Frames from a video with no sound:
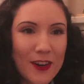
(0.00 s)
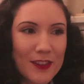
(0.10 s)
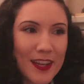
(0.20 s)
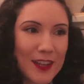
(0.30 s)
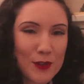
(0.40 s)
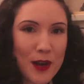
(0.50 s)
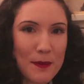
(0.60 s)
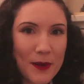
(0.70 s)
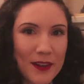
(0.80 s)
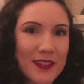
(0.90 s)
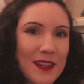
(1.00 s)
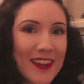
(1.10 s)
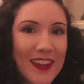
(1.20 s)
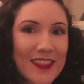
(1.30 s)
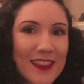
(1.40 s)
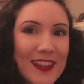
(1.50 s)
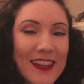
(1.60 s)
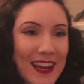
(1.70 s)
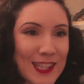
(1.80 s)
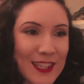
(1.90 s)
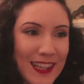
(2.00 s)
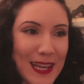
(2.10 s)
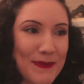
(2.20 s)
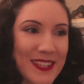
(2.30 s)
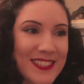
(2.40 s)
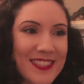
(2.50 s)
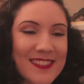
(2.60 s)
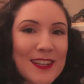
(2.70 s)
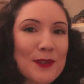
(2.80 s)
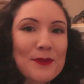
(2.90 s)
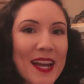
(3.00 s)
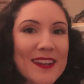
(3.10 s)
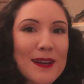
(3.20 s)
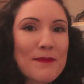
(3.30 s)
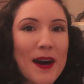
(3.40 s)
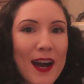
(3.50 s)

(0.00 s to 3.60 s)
on like a tripod. And the next clip is just like random